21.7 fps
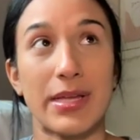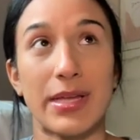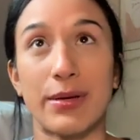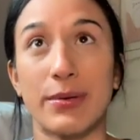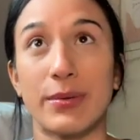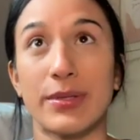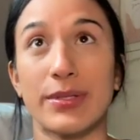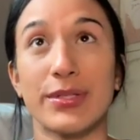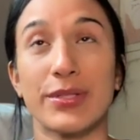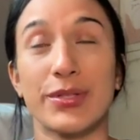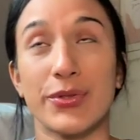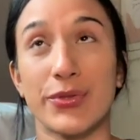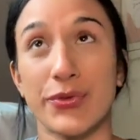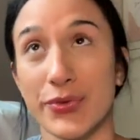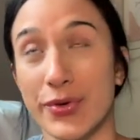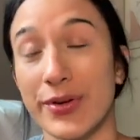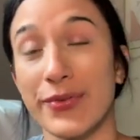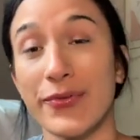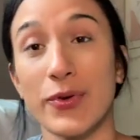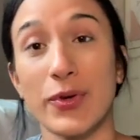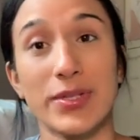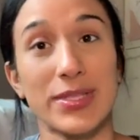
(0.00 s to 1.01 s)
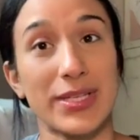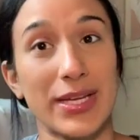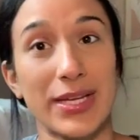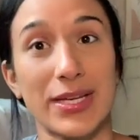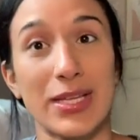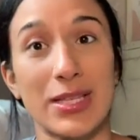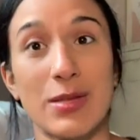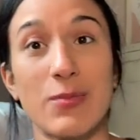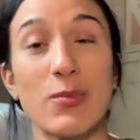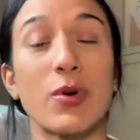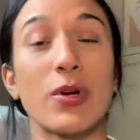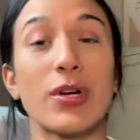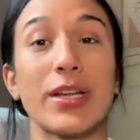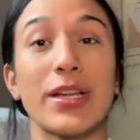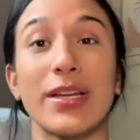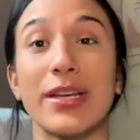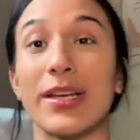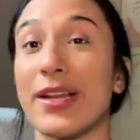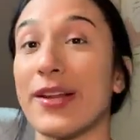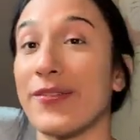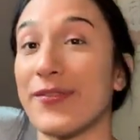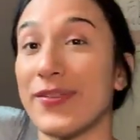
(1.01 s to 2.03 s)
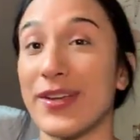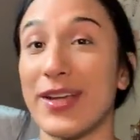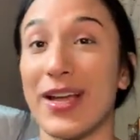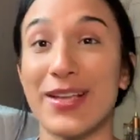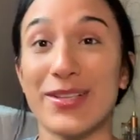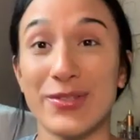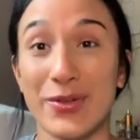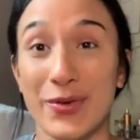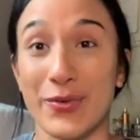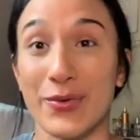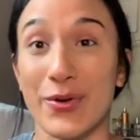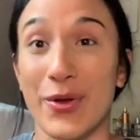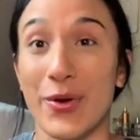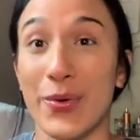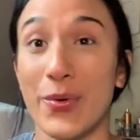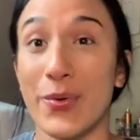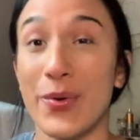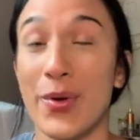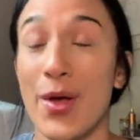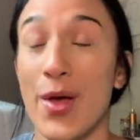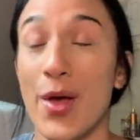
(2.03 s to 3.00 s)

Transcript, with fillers: It was three fourteen in the morning, and if you guys don't know,